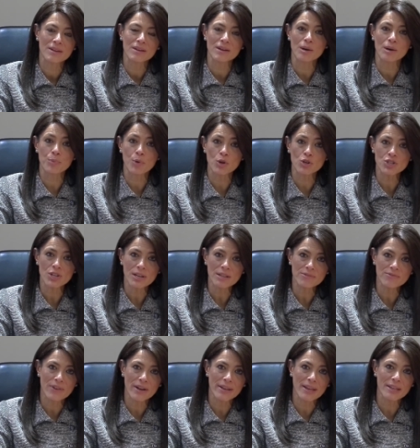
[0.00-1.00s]
a project
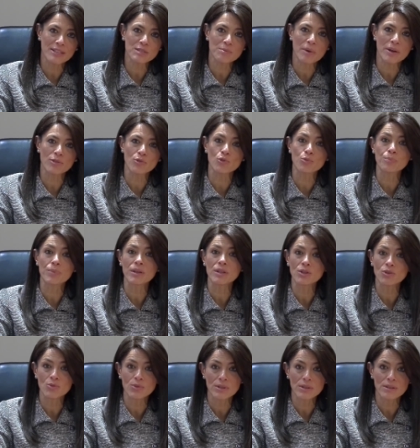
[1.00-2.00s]
financed by the European
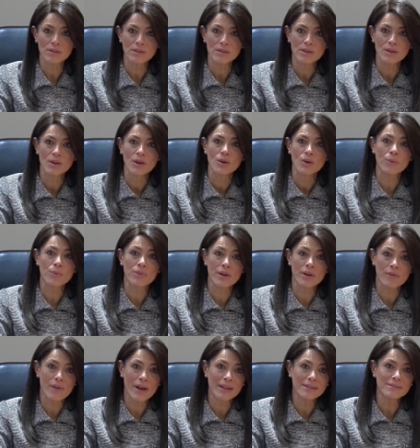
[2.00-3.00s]
Union with a
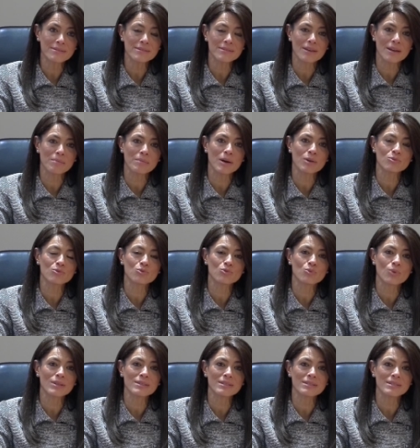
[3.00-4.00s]
grant amount to
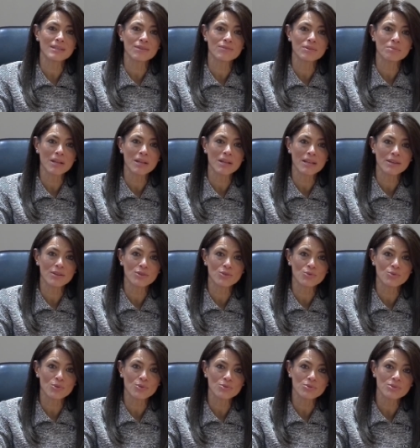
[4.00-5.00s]
27 million
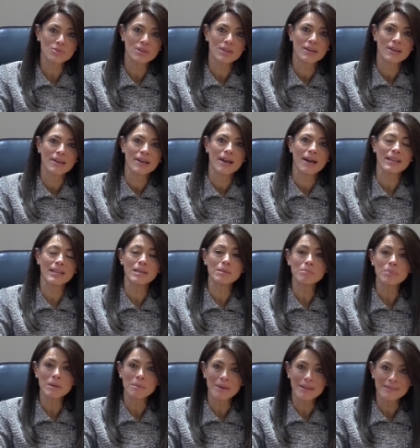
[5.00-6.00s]
euros and
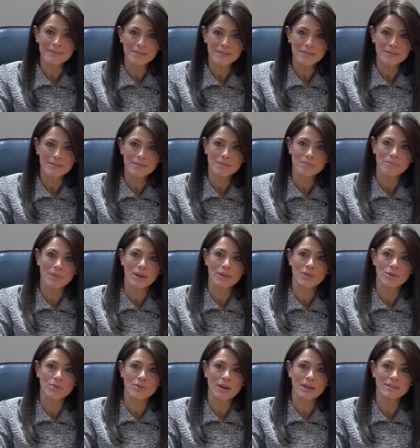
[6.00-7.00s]
implemented by
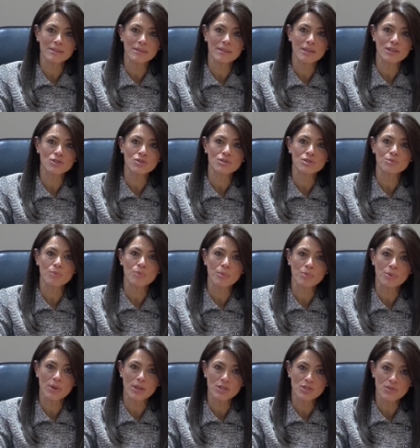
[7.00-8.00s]
the United Nations
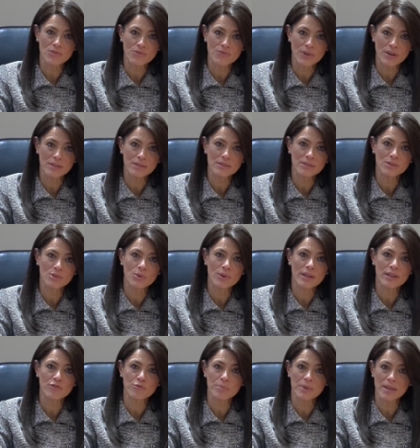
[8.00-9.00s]
Population Fund,
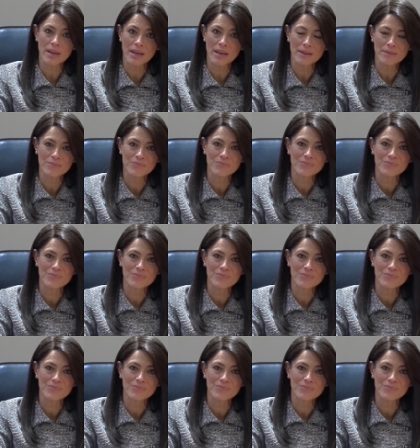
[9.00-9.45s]
UNFPA,